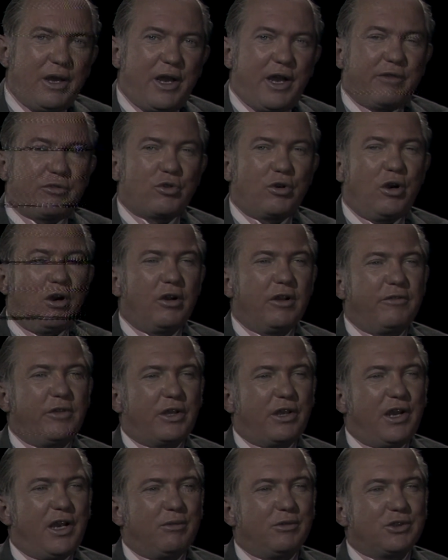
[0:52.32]
After all, if
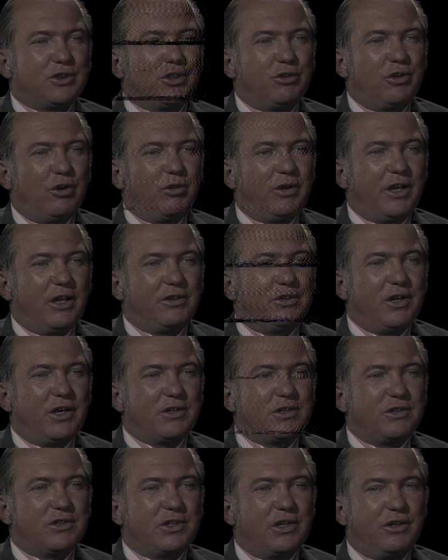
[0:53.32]
the camera showed only a
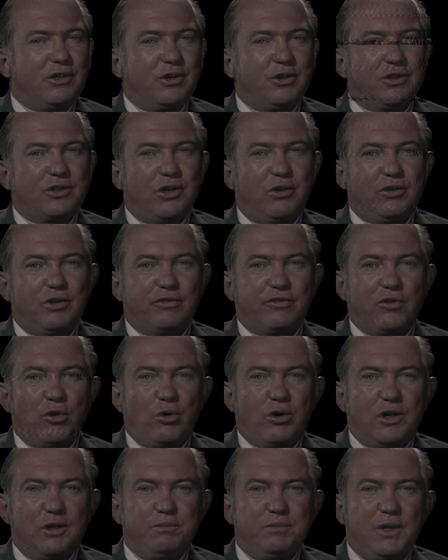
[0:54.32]
dozen senators on the
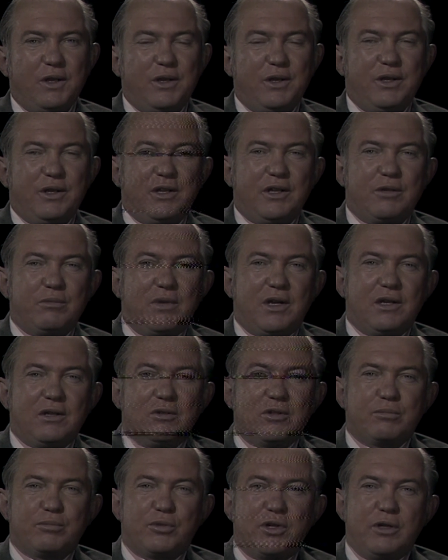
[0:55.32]
floor, it
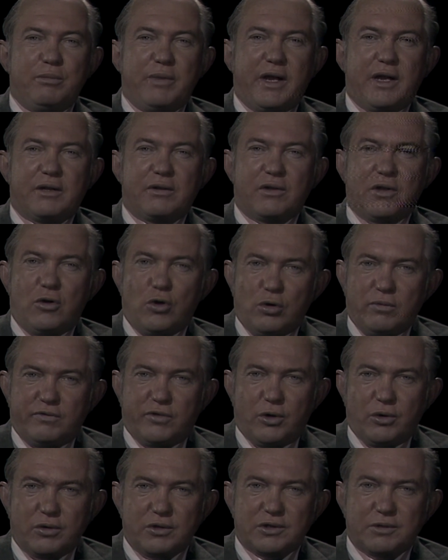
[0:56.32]
might look pretty bad to the home
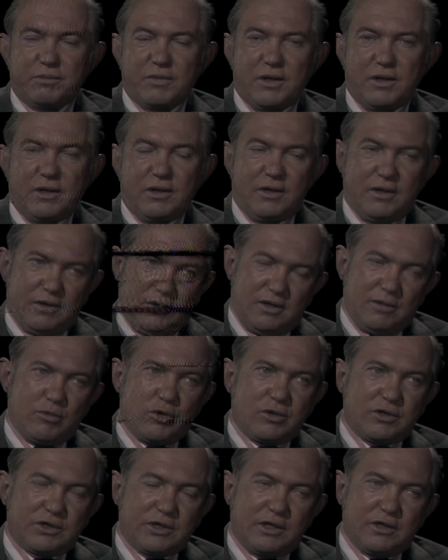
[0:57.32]
folks. And the
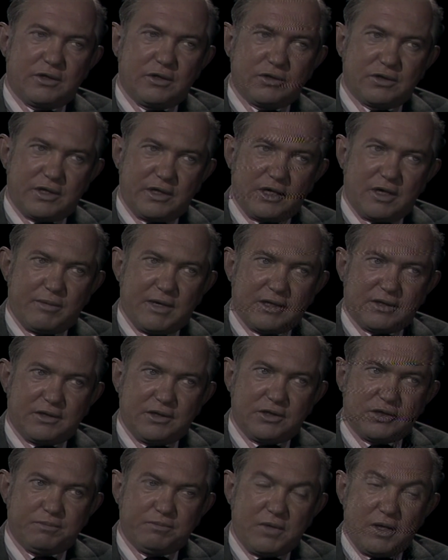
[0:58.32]
more senators think about
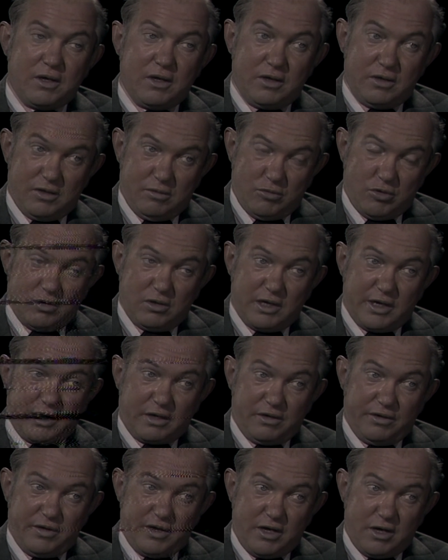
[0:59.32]
this, the more
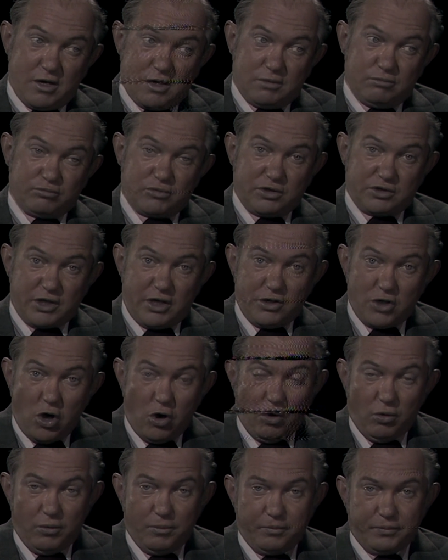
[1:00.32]
likely they are to say
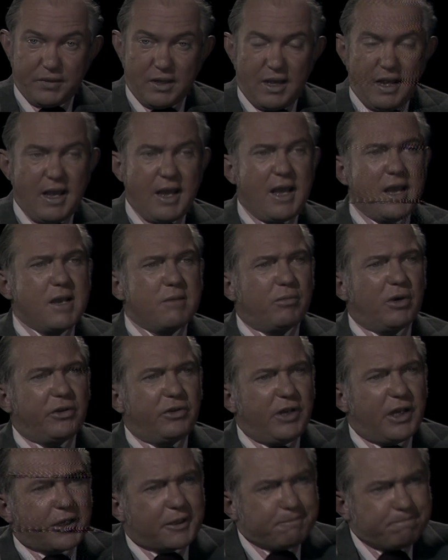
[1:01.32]
no.
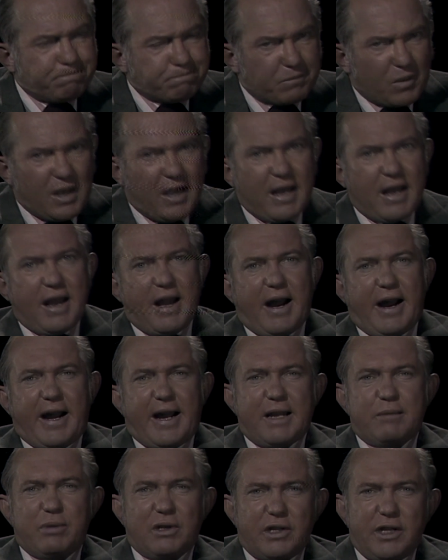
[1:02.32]
But, Nick,
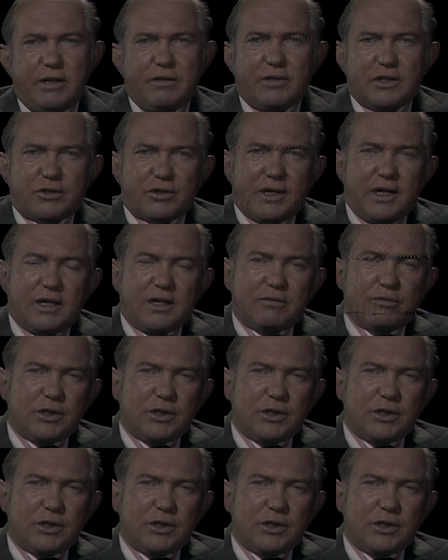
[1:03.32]
I believe the trial